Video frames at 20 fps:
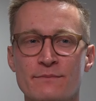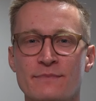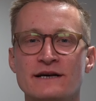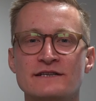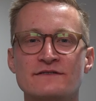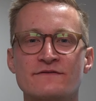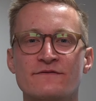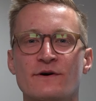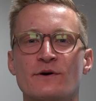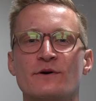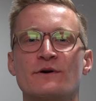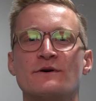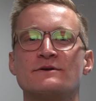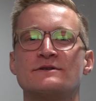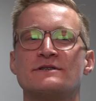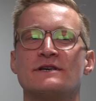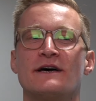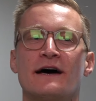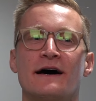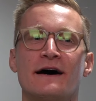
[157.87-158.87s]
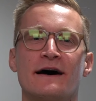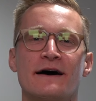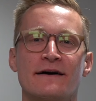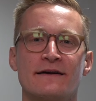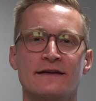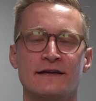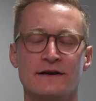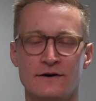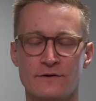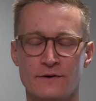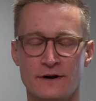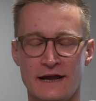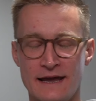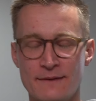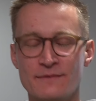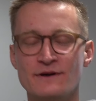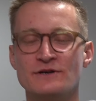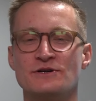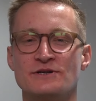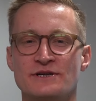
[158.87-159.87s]
BestPhotos,
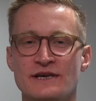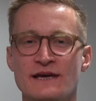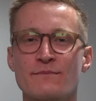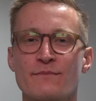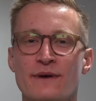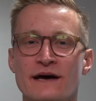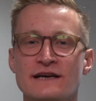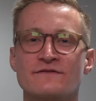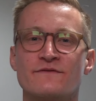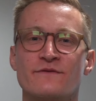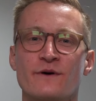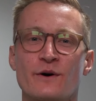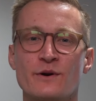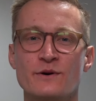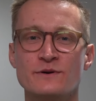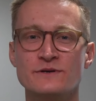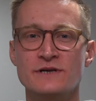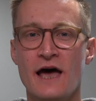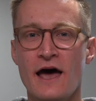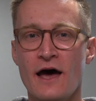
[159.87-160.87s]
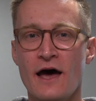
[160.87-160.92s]
images in BestPhotos